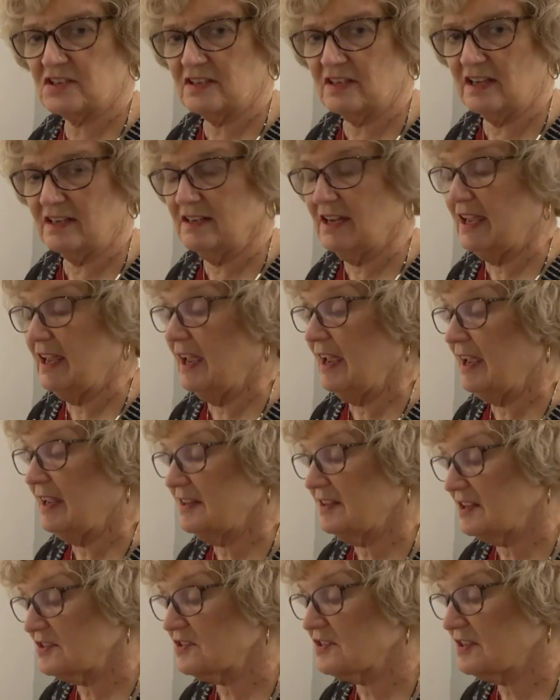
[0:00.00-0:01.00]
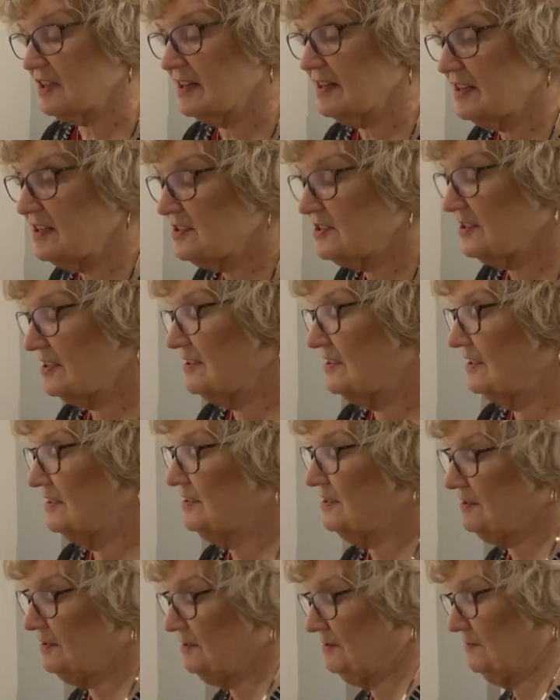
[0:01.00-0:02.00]
done. And that's not easy to
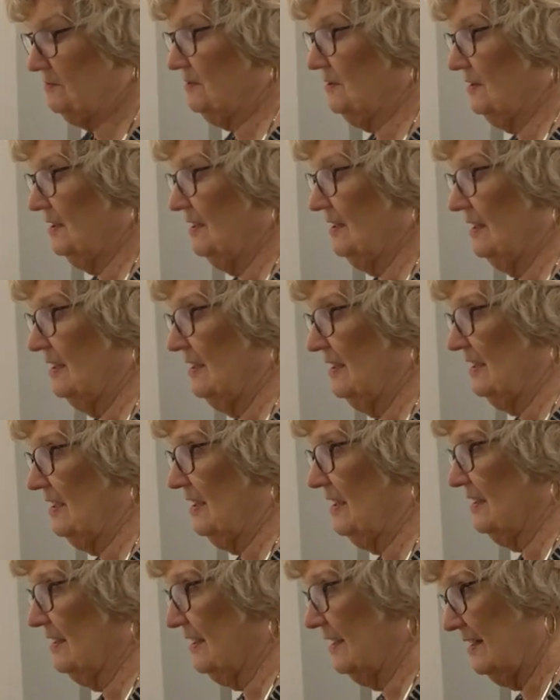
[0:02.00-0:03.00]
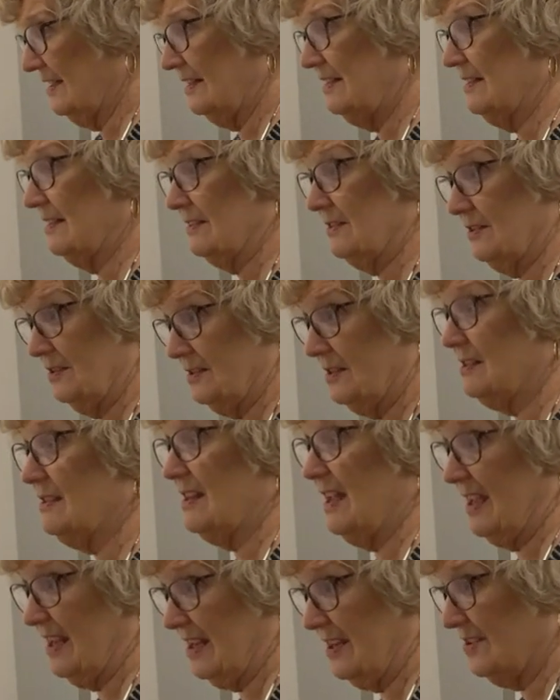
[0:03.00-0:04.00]
do. Getting a good
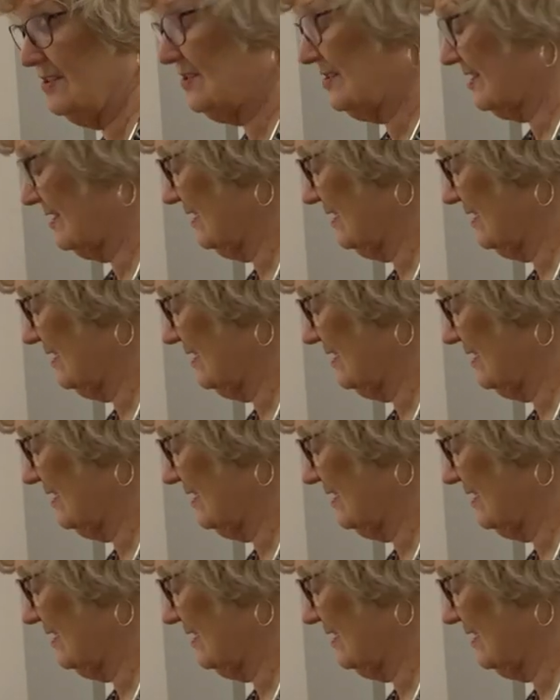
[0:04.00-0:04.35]
glaze